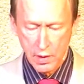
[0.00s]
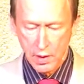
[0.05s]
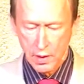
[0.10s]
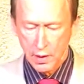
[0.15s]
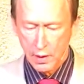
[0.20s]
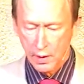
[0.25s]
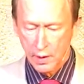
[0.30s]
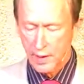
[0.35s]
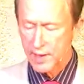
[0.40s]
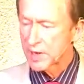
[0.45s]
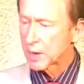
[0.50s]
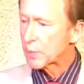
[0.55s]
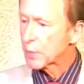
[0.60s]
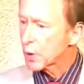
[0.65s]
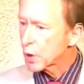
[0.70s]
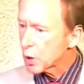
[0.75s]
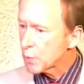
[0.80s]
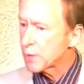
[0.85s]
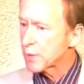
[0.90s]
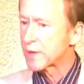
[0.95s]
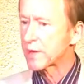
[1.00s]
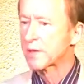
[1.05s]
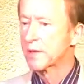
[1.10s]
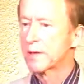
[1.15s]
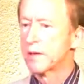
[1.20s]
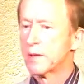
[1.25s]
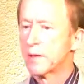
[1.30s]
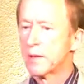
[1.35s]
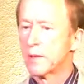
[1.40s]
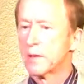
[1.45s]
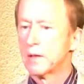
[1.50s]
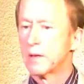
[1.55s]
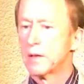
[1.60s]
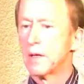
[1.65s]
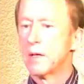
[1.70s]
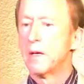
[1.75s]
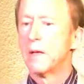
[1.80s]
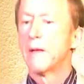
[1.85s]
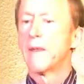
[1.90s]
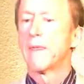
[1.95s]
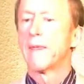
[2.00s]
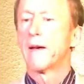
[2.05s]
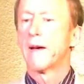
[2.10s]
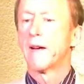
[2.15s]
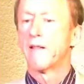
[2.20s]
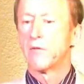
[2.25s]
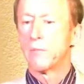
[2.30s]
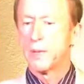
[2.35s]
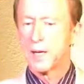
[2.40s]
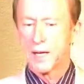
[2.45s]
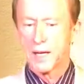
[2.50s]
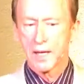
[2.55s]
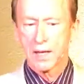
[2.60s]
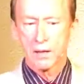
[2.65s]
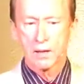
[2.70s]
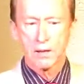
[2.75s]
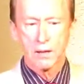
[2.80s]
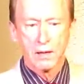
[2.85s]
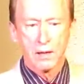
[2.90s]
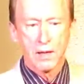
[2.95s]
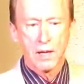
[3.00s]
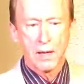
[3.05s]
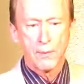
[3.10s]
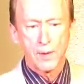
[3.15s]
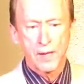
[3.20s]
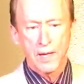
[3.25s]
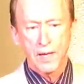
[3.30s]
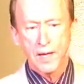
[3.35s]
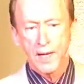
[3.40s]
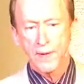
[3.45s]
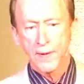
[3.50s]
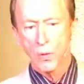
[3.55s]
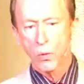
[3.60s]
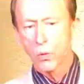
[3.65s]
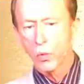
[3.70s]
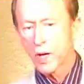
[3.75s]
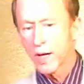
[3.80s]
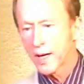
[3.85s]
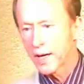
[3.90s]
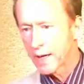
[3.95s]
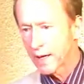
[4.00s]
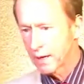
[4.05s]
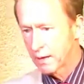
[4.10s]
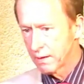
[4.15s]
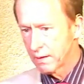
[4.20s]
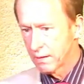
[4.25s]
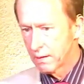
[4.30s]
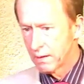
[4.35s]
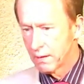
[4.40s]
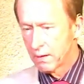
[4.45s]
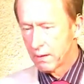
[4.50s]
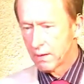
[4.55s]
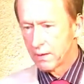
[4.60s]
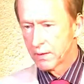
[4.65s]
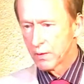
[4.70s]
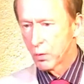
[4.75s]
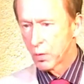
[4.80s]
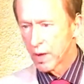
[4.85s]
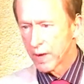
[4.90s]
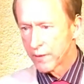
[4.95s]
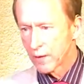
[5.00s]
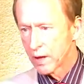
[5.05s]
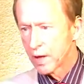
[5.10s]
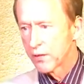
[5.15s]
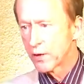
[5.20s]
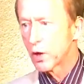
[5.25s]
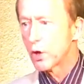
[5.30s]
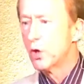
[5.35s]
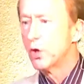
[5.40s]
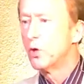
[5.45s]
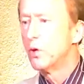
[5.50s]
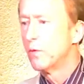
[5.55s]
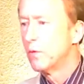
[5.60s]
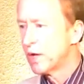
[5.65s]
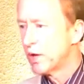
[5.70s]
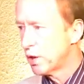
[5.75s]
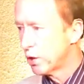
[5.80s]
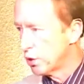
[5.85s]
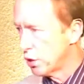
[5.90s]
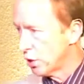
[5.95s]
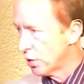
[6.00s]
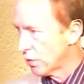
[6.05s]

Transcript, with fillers: is the purpose of being and behind the why, the, uh, the, the who of what you do.